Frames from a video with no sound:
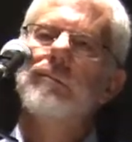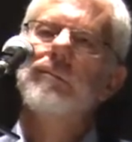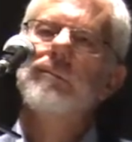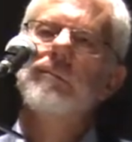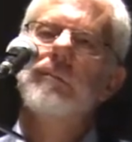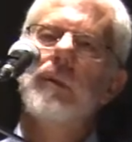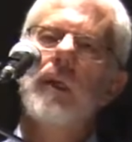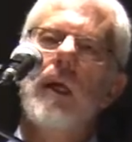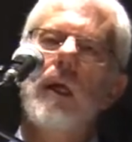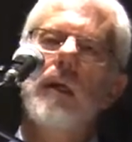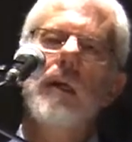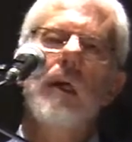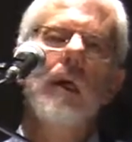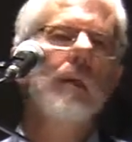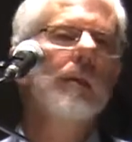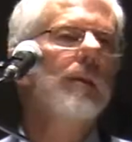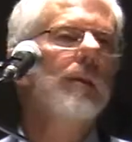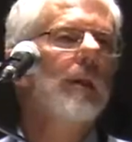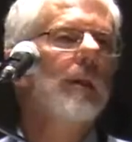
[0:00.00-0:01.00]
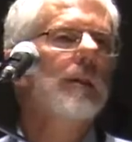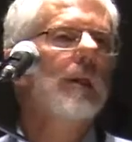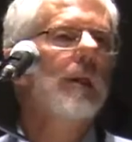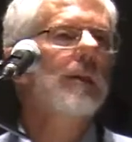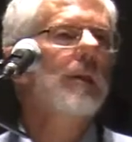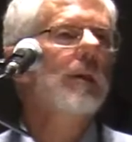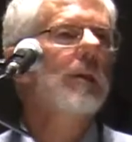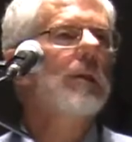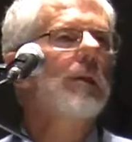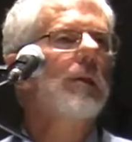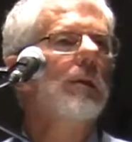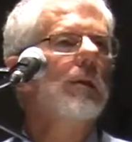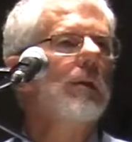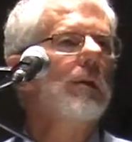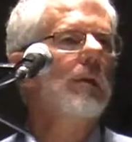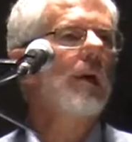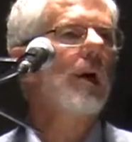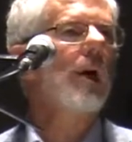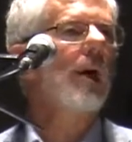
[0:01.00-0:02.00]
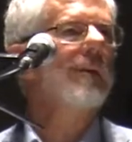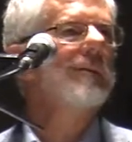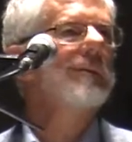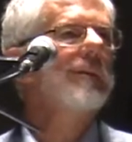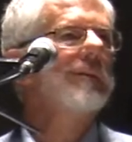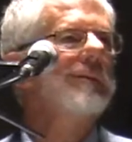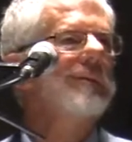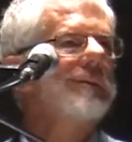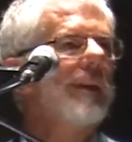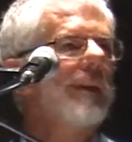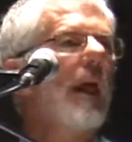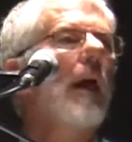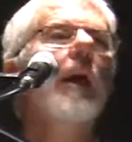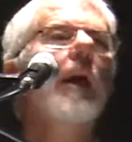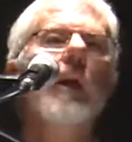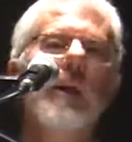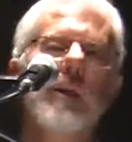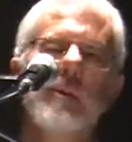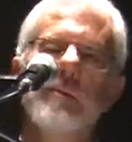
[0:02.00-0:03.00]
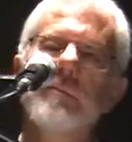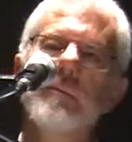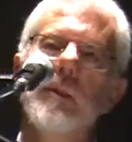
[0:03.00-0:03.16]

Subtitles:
But I know that at the core of the flame